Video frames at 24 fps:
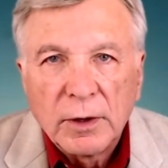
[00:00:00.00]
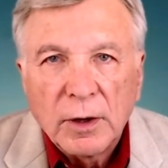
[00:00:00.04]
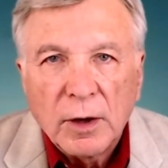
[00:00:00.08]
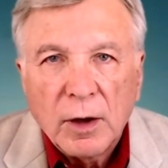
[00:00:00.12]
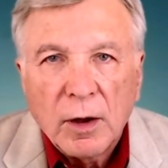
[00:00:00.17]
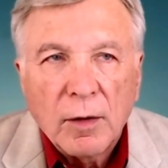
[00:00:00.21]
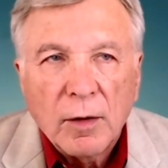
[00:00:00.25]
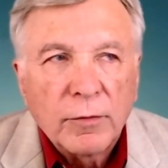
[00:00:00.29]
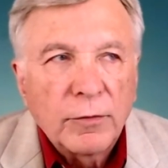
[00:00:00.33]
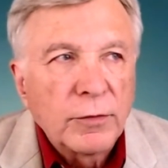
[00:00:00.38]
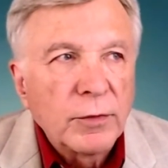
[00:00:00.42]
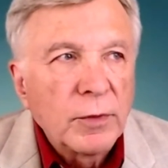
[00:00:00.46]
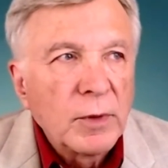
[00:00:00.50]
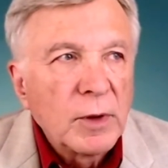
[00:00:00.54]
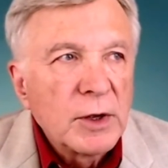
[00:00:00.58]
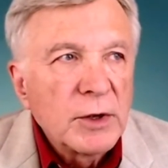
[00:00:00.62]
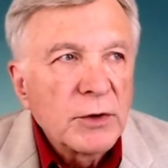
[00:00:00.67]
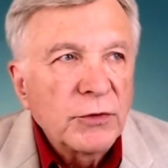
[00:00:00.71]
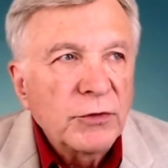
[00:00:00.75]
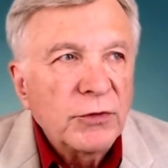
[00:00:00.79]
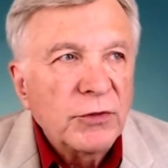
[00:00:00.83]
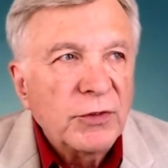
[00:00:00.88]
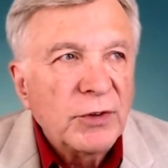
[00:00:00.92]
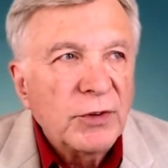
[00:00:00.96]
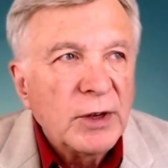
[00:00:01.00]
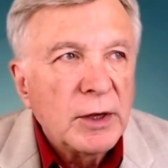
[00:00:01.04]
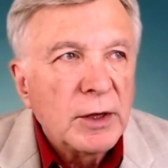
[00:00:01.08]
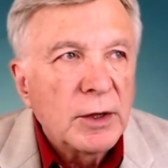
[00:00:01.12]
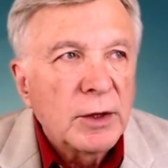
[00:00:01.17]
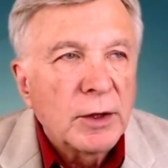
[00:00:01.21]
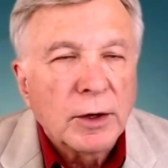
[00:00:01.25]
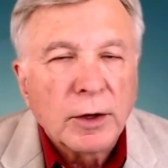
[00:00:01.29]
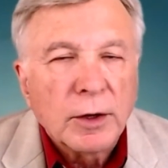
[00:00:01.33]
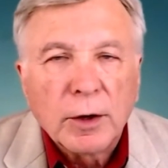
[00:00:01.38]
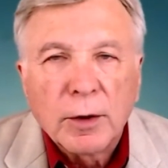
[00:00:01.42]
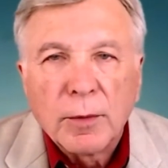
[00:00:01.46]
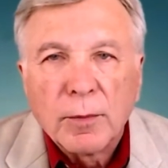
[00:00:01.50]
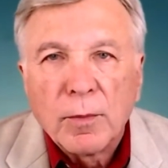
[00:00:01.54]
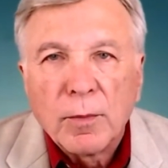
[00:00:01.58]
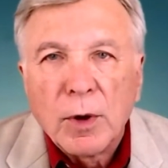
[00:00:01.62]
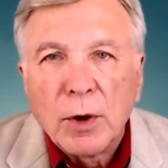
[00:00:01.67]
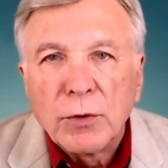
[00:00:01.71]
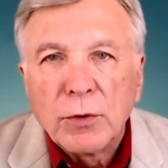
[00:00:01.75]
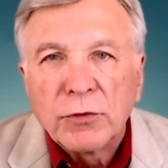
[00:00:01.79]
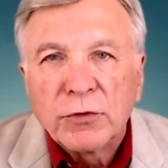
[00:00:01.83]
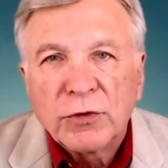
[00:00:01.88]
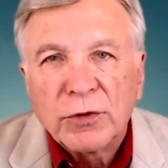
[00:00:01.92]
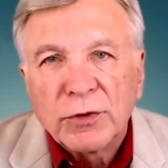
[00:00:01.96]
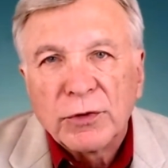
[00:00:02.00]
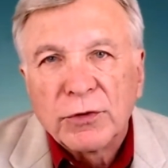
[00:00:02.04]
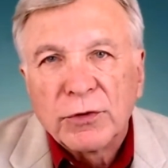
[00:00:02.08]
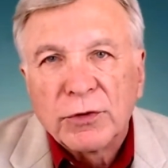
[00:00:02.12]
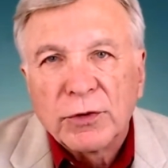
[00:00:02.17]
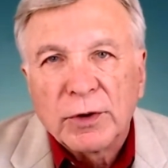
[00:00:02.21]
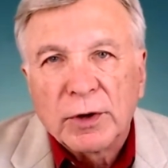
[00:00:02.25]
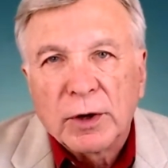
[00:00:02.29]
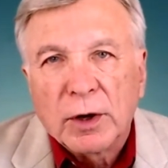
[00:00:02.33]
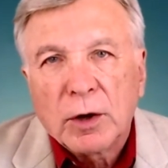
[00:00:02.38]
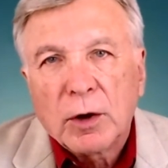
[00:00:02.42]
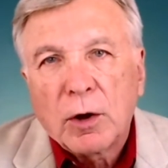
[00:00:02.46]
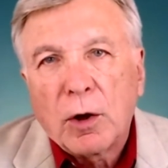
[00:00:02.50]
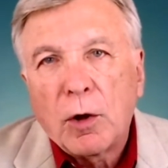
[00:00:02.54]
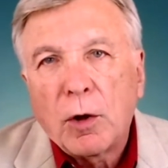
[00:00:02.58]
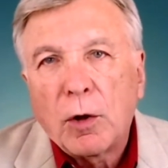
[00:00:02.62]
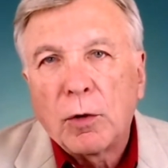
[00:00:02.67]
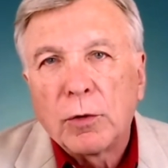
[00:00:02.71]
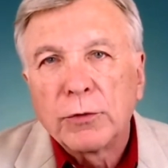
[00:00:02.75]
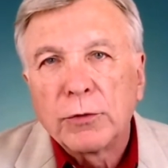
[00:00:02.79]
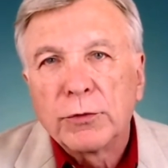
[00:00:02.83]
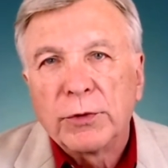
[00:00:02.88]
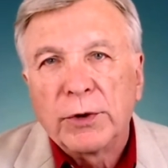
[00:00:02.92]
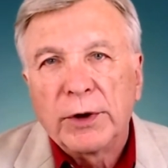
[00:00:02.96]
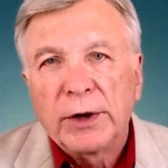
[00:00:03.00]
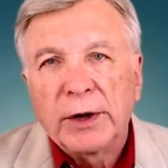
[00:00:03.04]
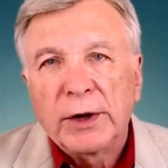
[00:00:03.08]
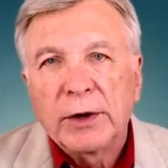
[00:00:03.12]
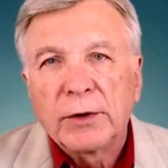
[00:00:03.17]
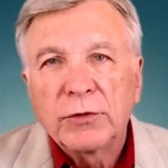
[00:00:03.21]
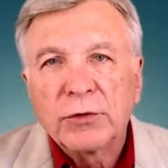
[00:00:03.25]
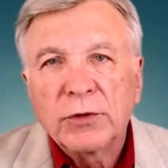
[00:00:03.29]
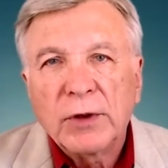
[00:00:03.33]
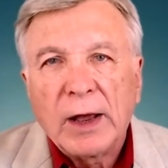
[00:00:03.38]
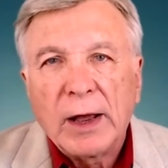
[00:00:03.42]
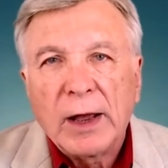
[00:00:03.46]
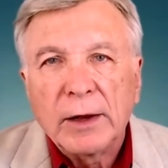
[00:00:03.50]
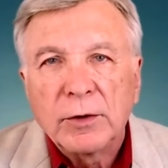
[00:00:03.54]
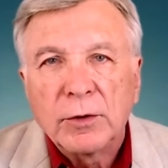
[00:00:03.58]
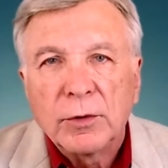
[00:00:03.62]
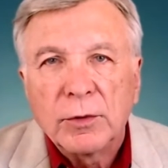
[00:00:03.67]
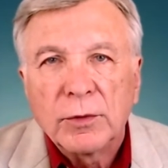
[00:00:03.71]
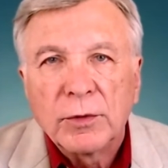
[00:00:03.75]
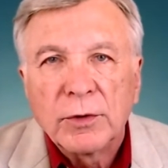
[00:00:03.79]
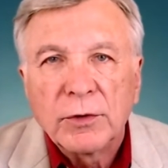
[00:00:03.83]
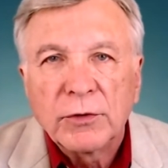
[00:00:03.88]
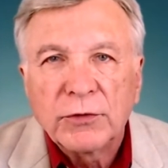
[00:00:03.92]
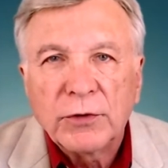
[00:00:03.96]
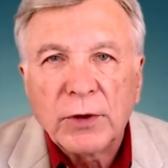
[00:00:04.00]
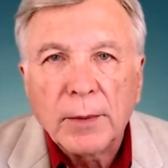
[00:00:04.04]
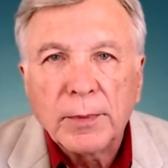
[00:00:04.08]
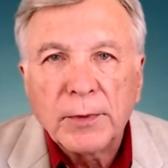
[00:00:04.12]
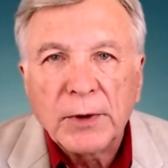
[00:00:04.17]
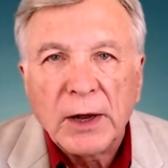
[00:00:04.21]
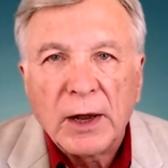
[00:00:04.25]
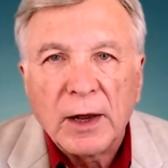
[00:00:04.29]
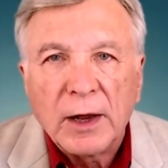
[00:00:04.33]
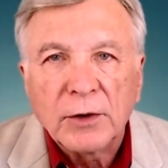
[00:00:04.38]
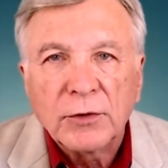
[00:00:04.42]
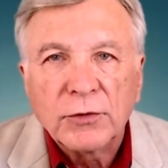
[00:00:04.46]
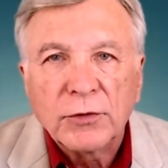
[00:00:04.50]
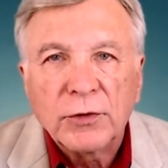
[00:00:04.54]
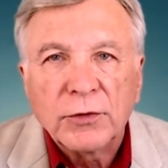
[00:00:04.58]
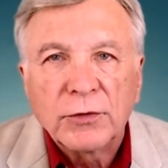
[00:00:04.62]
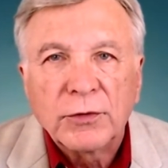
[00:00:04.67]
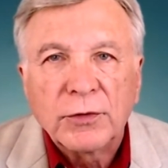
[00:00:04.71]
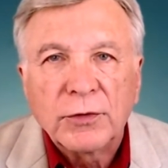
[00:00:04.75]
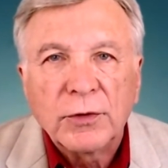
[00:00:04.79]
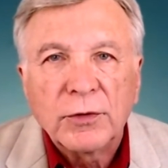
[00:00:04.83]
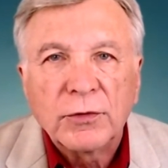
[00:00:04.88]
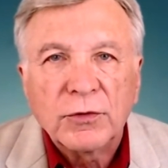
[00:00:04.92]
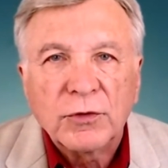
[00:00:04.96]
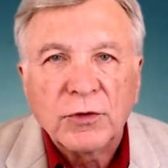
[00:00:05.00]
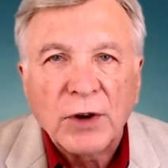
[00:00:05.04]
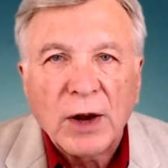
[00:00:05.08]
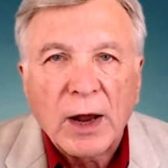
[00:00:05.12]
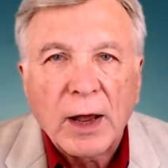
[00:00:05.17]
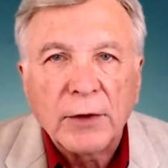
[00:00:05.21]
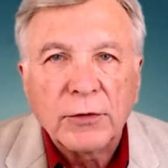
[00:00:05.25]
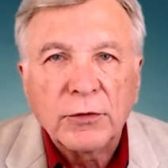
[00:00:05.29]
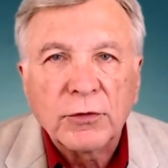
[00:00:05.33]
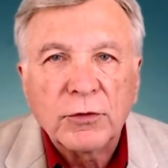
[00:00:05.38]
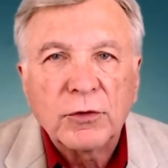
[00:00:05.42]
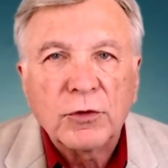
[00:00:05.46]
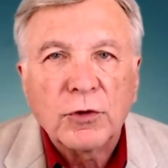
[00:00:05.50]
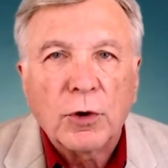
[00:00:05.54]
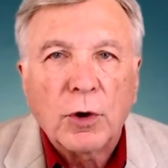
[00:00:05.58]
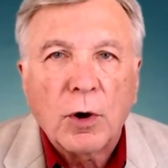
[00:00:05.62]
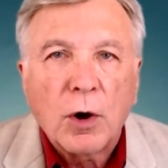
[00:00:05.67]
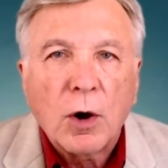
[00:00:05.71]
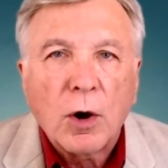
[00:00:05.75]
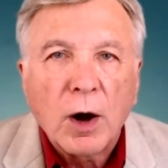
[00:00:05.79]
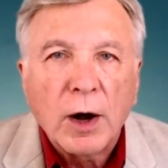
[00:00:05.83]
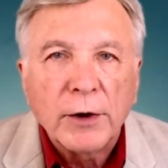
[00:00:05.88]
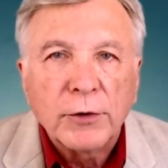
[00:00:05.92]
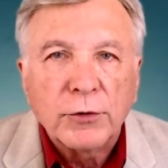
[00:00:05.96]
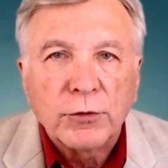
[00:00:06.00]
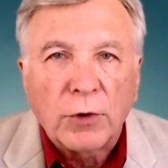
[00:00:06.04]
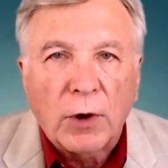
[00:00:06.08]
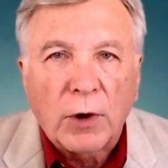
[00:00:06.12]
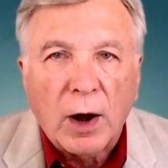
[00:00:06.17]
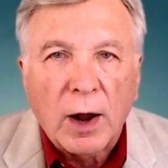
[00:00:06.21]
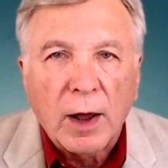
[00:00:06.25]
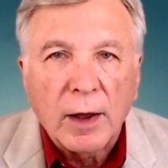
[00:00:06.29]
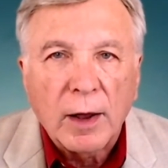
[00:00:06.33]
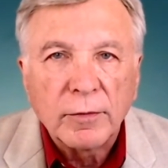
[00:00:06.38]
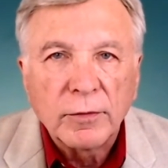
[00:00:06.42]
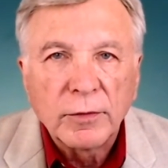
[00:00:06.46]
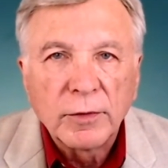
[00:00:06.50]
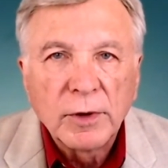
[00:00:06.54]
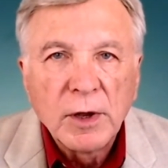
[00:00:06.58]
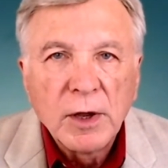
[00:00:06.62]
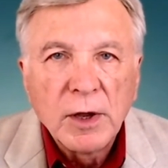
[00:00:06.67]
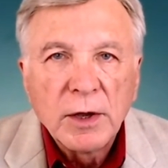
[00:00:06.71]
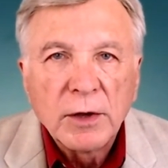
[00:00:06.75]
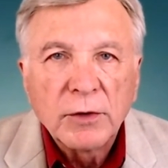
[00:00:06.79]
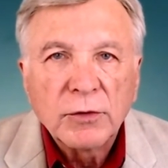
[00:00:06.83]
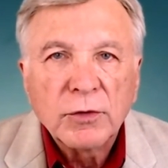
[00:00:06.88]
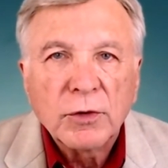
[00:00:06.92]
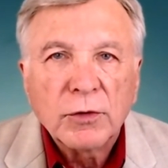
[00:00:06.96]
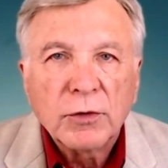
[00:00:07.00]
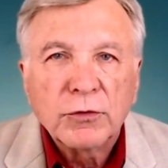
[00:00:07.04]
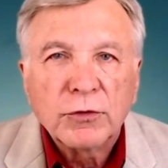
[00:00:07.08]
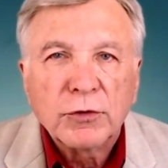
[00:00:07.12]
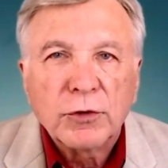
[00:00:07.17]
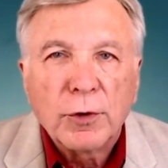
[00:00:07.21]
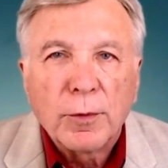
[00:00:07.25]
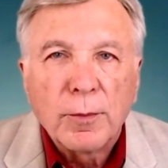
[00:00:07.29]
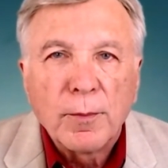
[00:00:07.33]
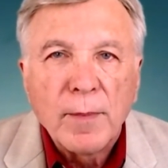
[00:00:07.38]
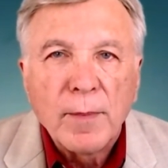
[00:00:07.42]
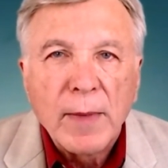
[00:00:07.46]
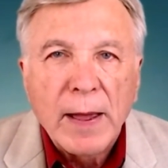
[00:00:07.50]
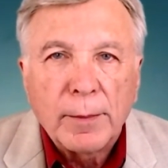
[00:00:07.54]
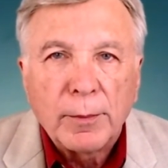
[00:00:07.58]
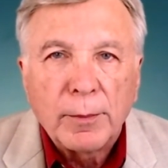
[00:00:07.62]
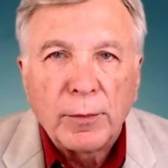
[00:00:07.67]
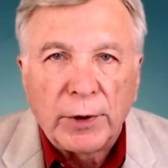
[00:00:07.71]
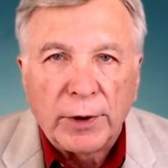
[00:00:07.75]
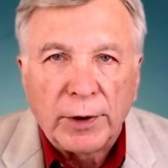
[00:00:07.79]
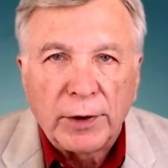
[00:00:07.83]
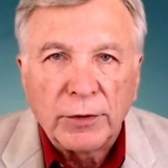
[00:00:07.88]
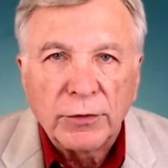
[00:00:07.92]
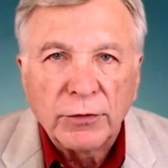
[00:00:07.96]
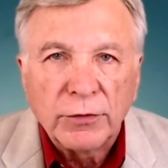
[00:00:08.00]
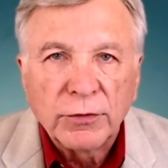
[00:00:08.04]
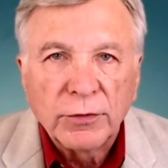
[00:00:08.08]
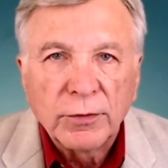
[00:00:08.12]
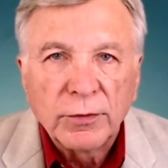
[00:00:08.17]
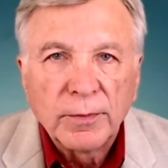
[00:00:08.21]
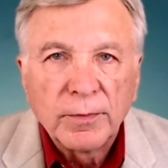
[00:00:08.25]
of seething emotions in a cauldron inside you. The subconscious is just your hard drive, just your memories,